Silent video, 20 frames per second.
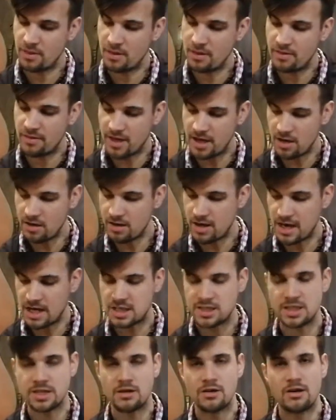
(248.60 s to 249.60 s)
they are
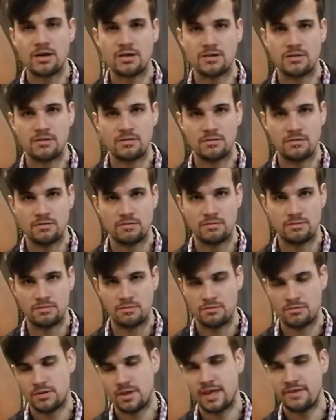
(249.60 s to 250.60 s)
actually
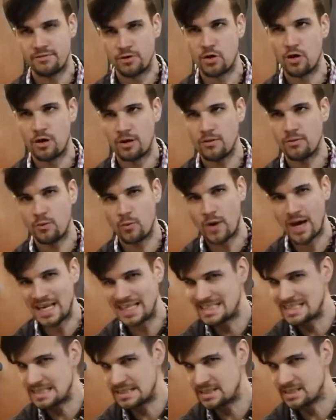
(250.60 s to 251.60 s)
they've got
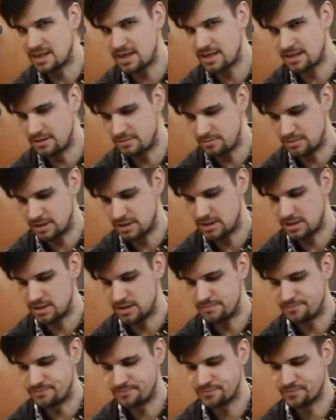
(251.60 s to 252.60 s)
weight inside them, like
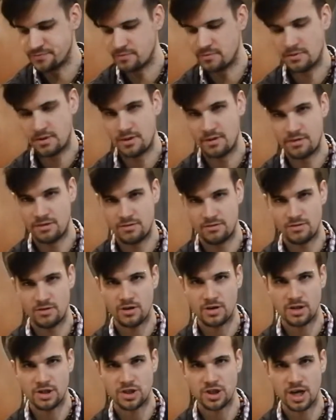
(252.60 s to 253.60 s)
a
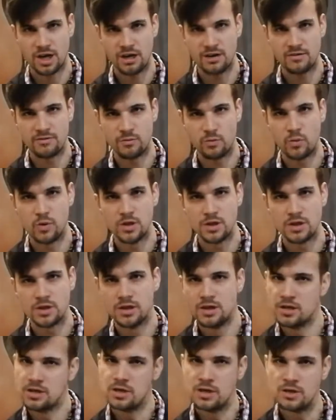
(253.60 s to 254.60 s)
solid chunk of wood
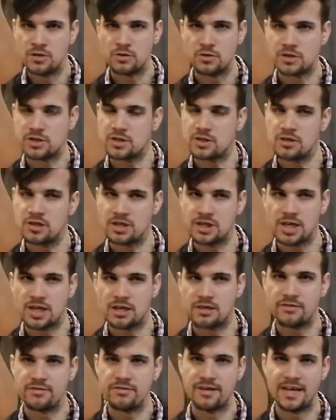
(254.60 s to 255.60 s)
or a solid chunk
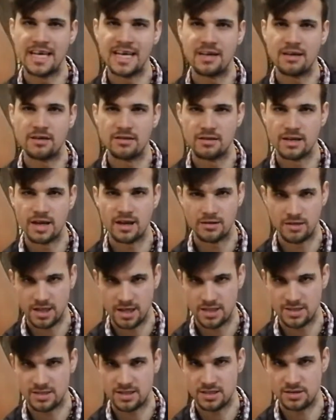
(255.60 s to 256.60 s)
of lead.
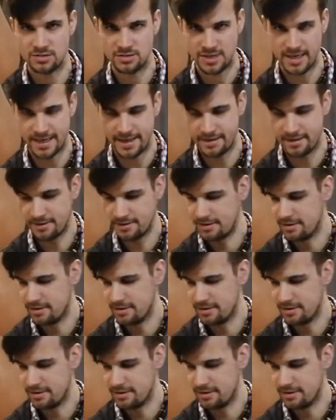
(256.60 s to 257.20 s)
Nowadays they use lead.